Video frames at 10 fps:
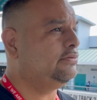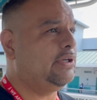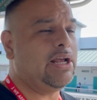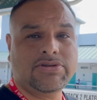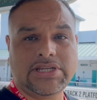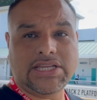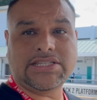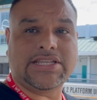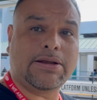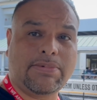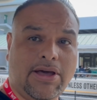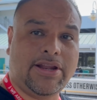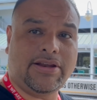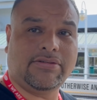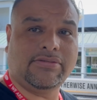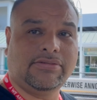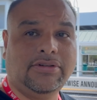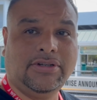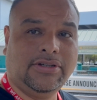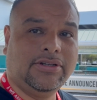And I was hesitant about it.
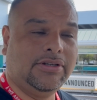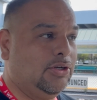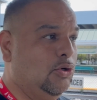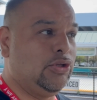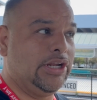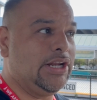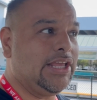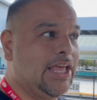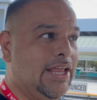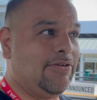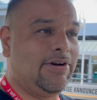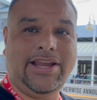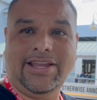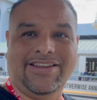Lou did it again, right?